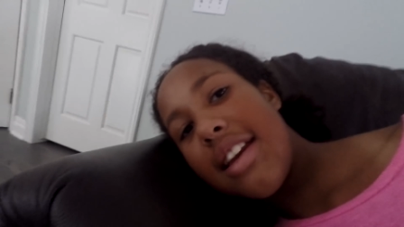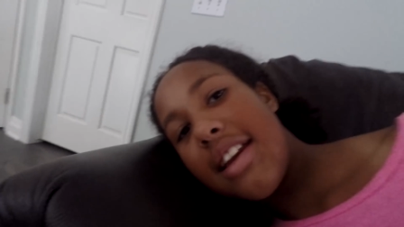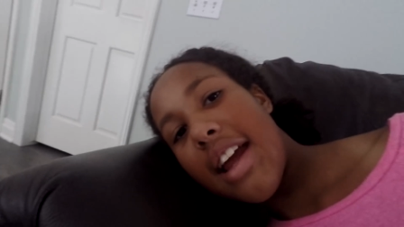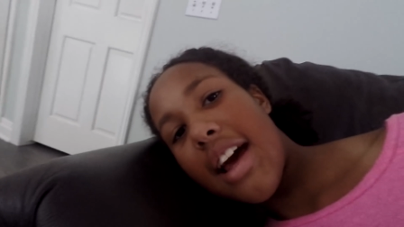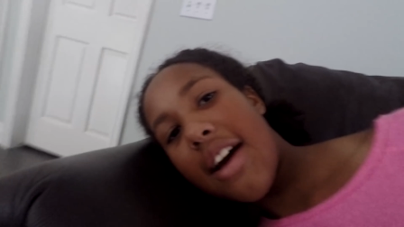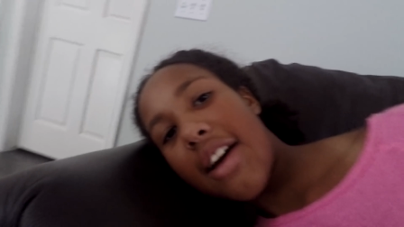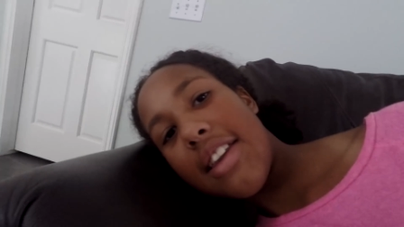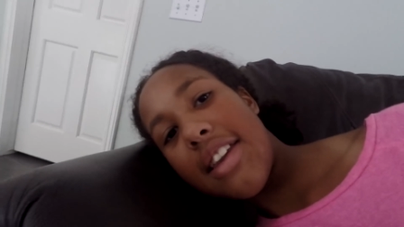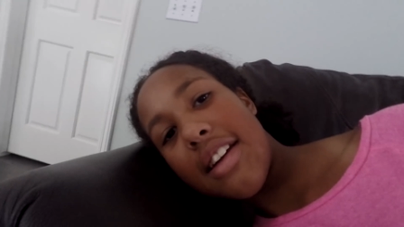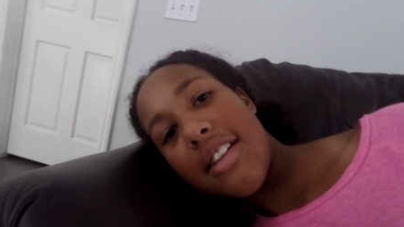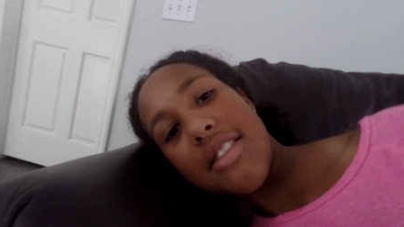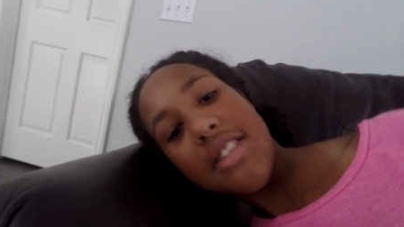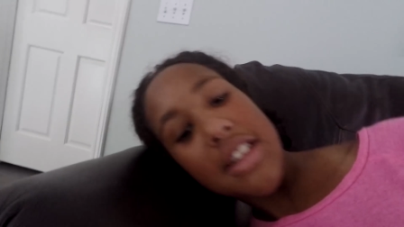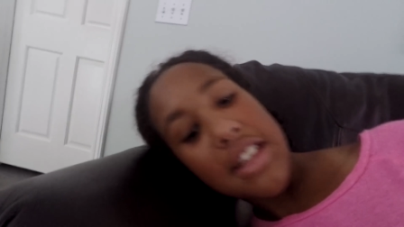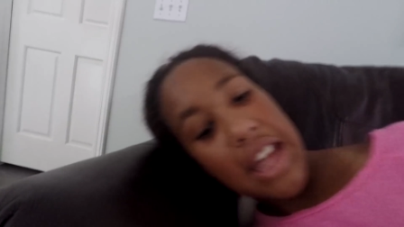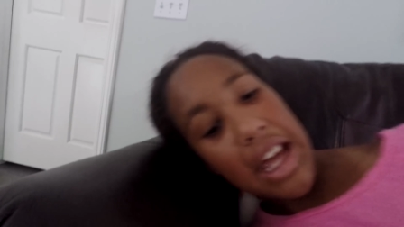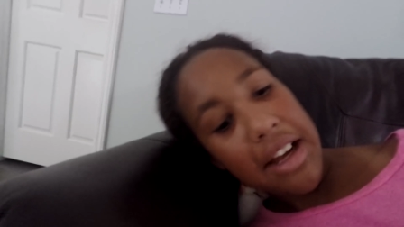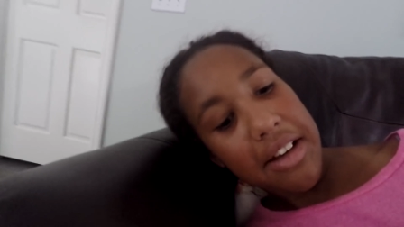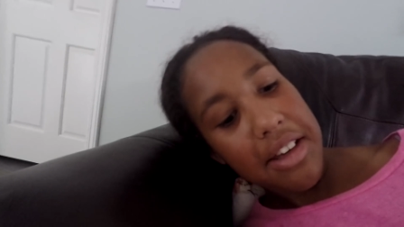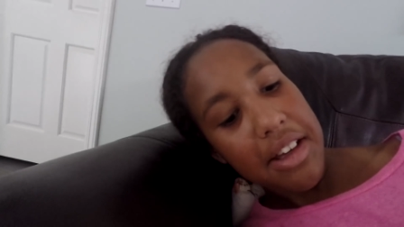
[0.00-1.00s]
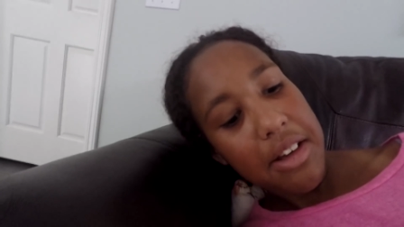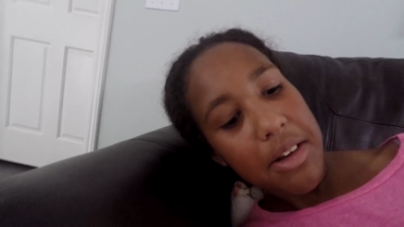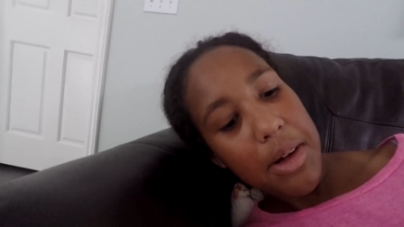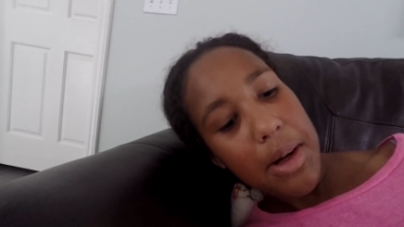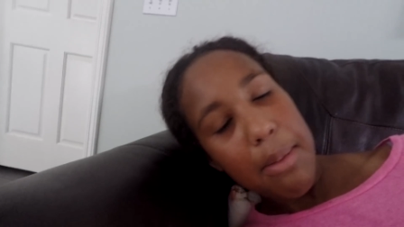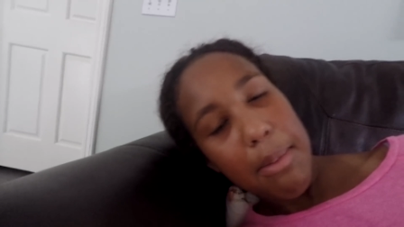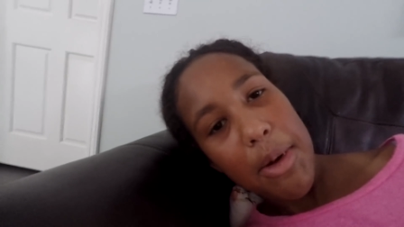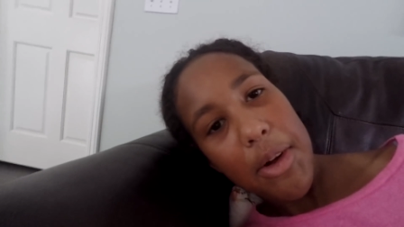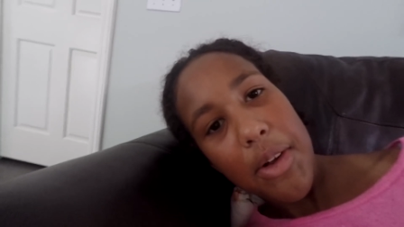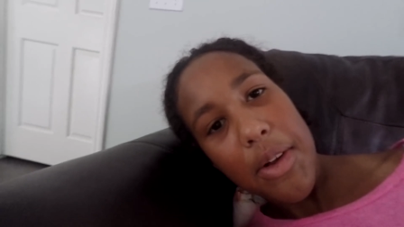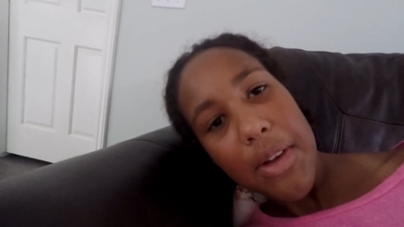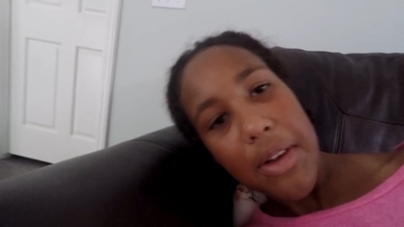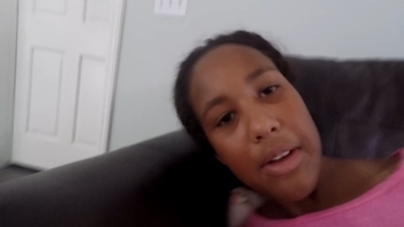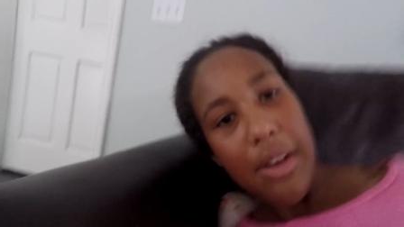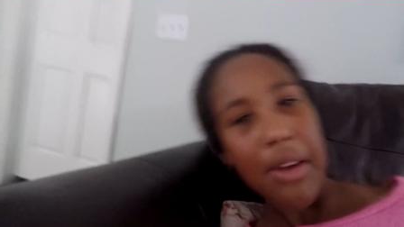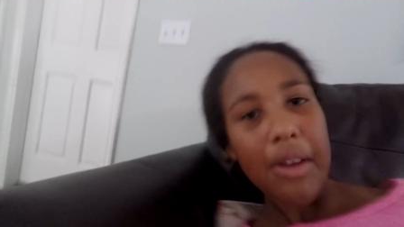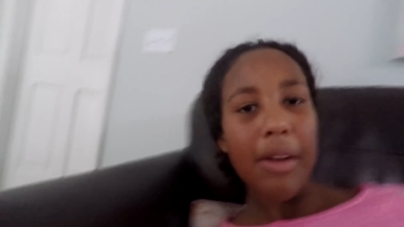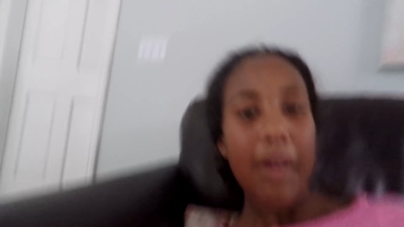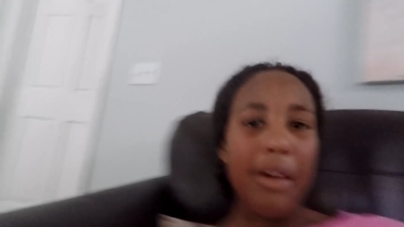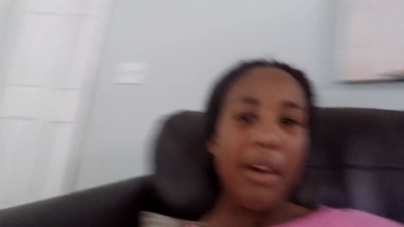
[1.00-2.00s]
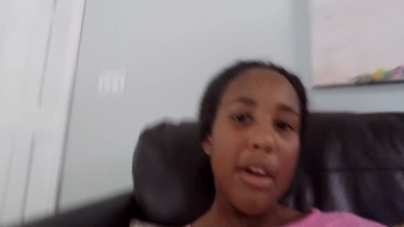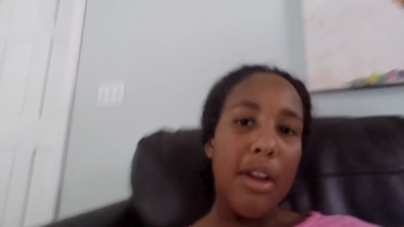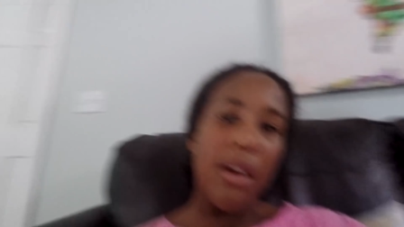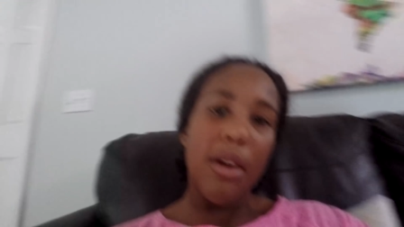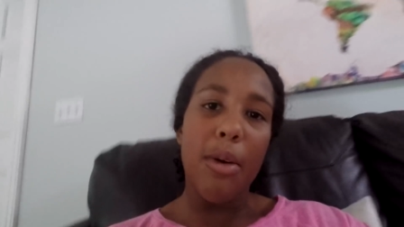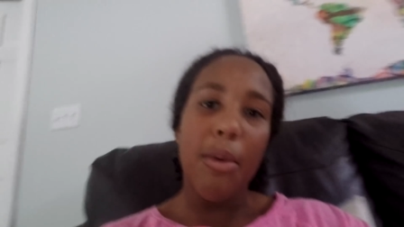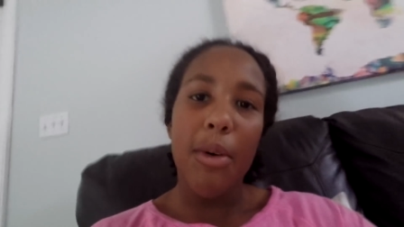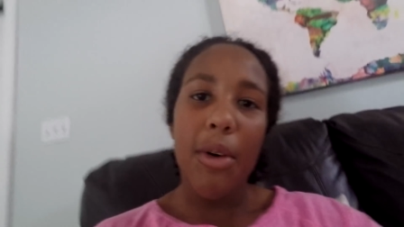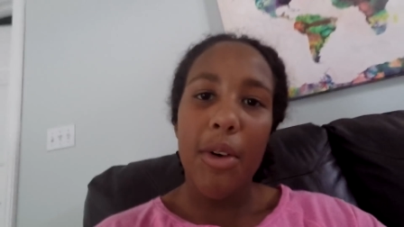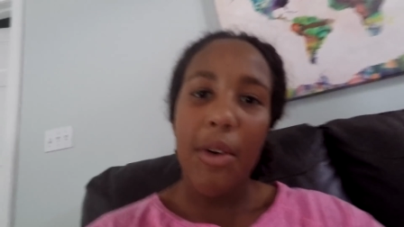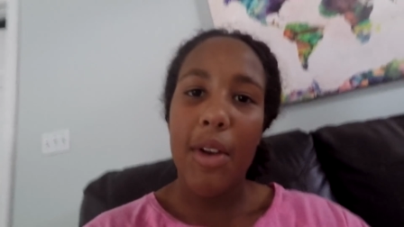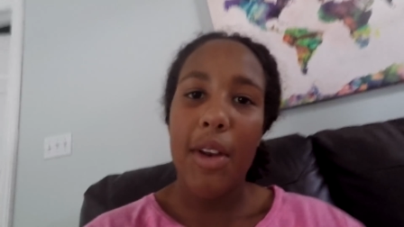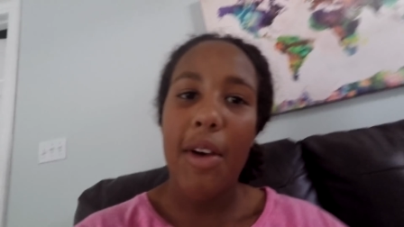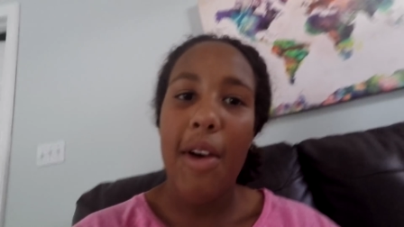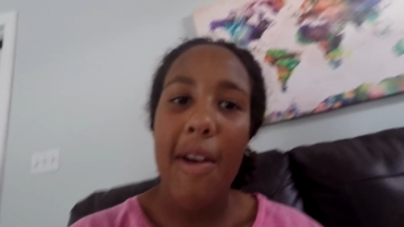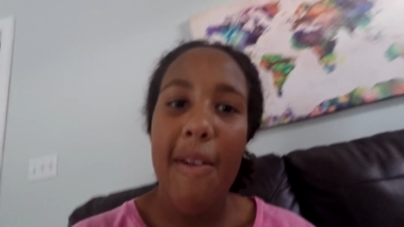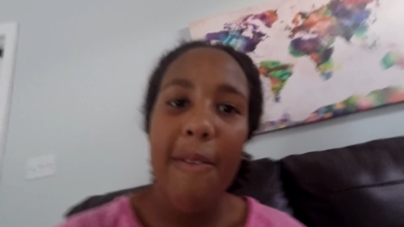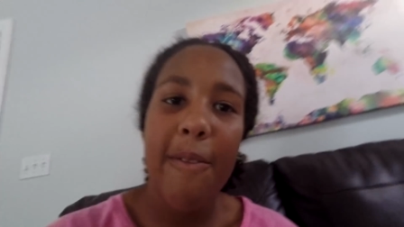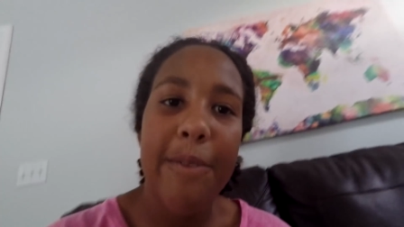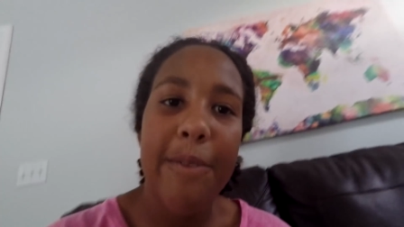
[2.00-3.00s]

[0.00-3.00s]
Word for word: now I think she's acting normal. And we're going to.